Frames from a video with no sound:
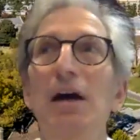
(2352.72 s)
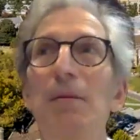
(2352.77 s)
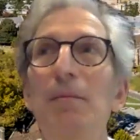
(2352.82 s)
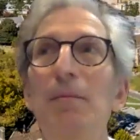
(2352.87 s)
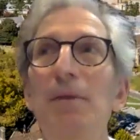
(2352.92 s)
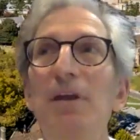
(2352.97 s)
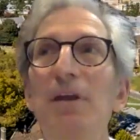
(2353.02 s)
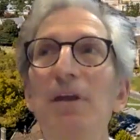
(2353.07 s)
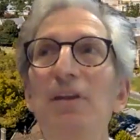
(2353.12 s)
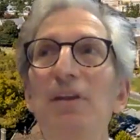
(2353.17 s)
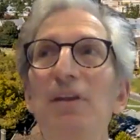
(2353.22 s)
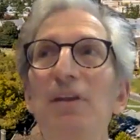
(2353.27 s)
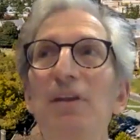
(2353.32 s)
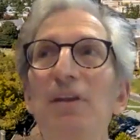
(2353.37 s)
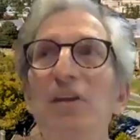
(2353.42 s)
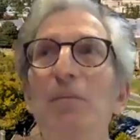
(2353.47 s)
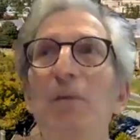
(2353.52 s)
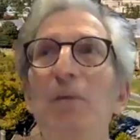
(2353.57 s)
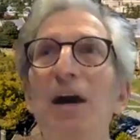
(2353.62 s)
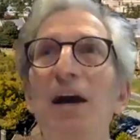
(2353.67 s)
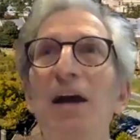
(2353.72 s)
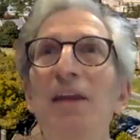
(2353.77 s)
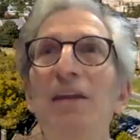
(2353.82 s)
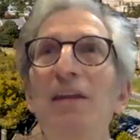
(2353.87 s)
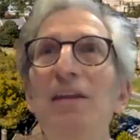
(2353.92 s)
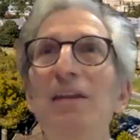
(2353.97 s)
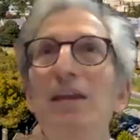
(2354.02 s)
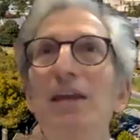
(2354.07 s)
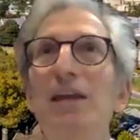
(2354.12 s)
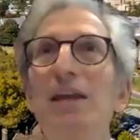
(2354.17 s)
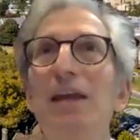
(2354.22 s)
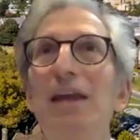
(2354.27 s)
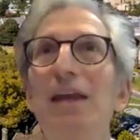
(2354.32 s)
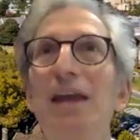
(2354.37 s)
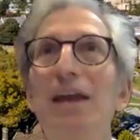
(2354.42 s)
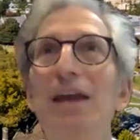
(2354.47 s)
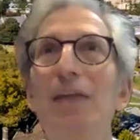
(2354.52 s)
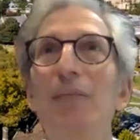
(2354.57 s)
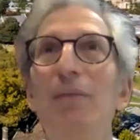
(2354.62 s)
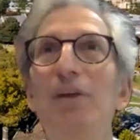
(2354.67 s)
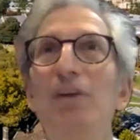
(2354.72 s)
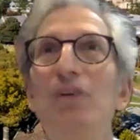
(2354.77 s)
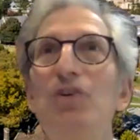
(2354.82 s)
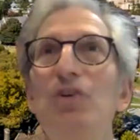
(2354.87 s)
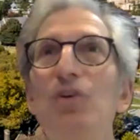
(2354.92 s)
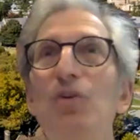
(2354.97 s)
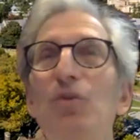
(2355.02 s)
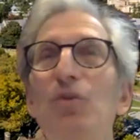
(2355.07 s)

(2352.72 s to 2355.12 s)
in their mind that they can't bear children